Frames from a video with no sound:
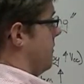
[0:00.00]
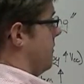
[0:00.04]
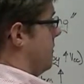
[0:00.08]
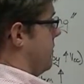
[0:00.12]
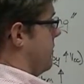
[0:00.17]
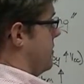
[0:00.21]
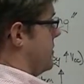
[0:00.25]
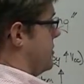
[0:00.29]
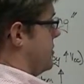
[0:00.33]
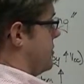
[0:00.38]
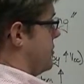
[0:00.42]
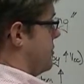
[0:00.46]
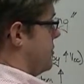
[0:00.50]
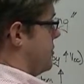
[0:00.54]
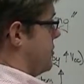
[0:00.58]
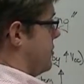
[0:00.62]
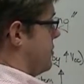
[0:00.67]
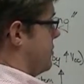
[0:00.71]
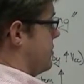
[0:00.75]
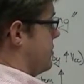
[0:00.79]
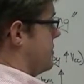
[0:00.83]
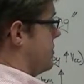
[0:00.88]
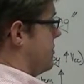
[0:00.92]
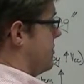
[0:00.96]

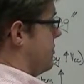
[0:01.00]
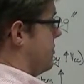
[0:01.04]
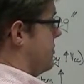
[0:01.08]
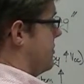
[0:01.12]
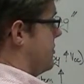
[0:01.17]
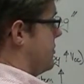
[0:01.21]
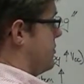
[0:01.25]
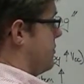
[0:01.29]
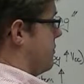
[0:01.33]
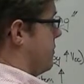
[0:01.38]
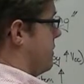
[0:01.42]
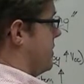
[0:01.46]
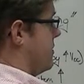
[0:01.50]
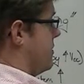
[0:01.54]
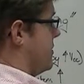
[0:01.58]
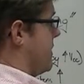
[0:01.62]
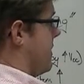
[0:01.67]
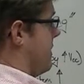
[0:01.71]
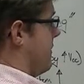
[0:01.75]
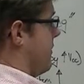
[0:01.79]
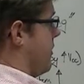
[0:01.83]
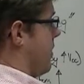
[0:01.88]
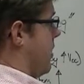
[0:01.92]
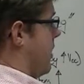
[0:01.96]
we should
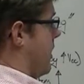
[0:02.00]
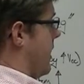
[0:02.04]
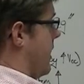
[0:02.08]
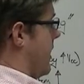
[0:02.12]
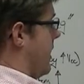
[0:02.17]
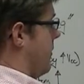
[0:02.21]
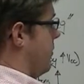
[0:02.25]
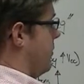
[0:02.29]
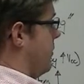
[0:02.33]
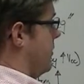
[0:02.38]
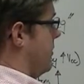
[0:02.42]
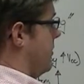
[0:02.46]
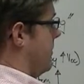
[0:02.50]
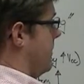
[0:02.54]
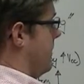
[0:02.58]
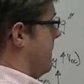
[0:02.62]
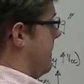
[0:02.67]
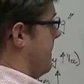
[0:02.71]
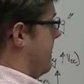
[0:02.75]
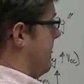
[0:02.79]
have high output